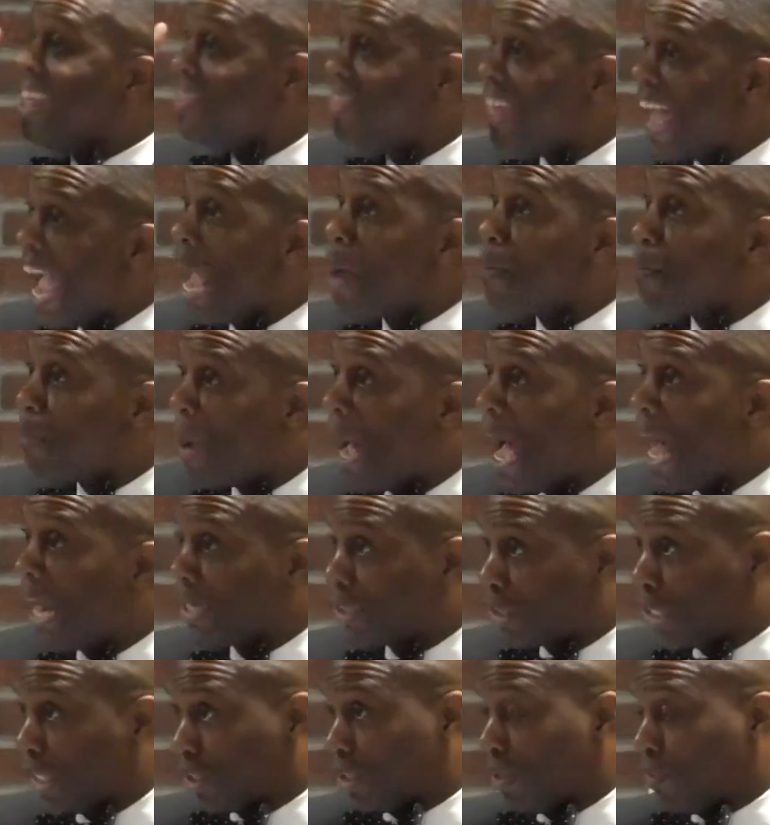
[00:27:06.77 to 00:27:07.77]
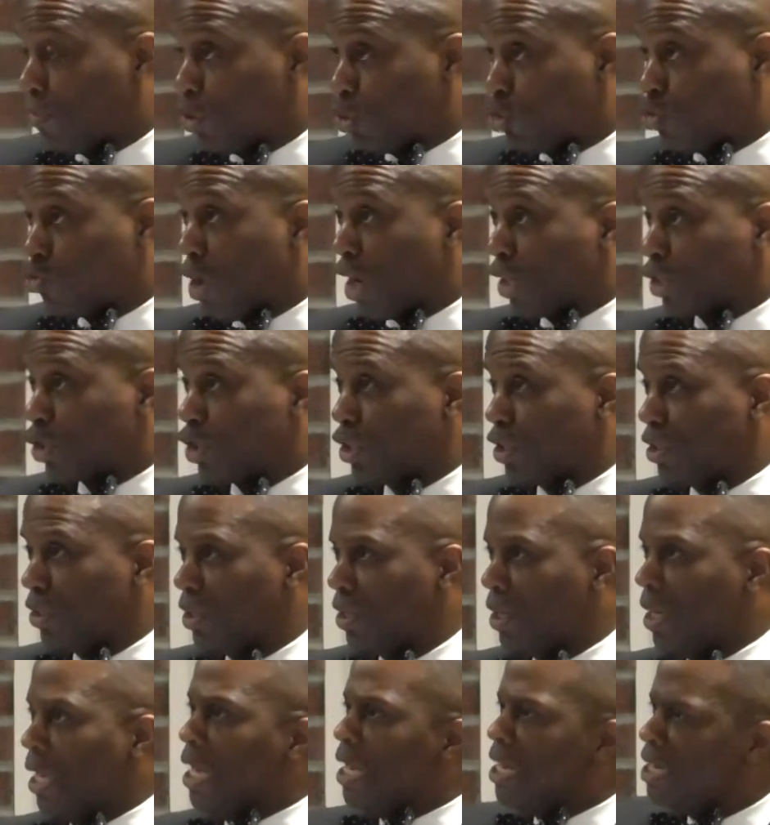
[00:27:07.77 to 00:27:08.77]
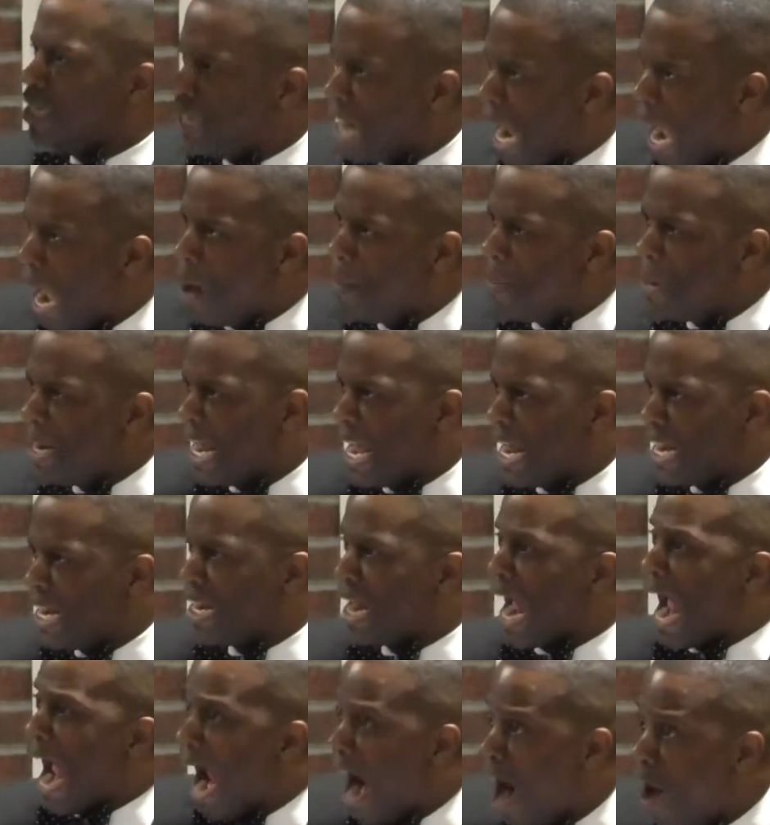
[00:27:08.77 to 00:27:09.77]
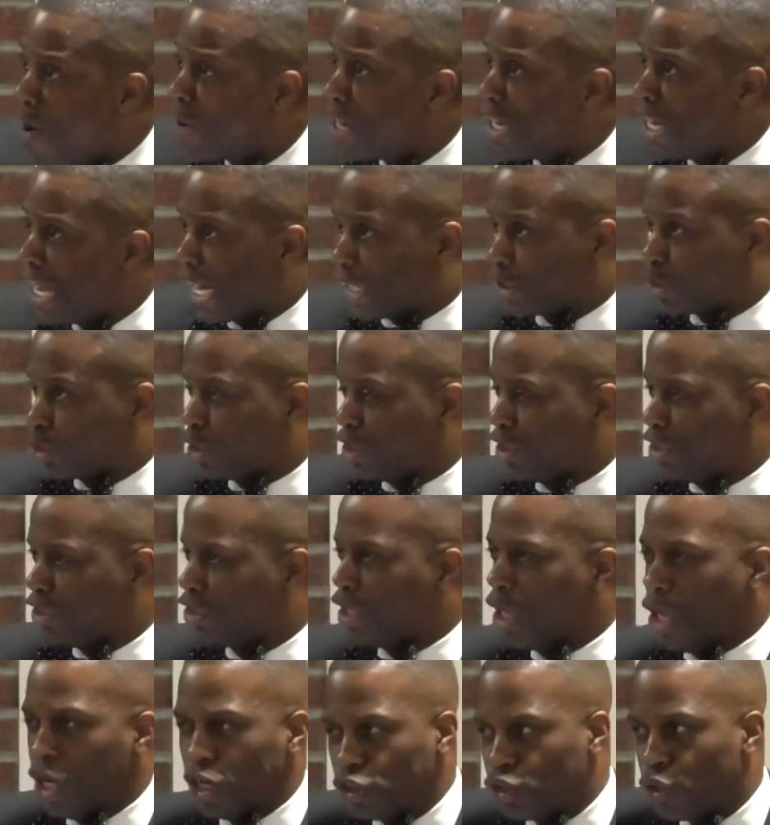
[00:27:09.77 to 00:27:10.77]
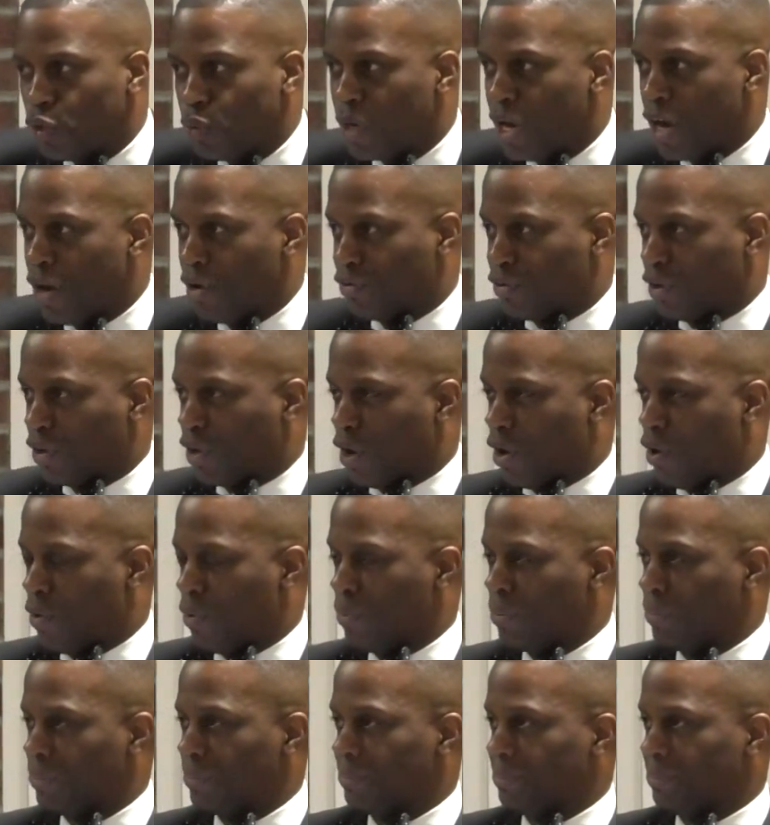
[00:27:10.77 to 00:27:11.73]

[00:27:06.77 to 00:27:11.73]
That politics of destruction dominated our elections 2 years ago.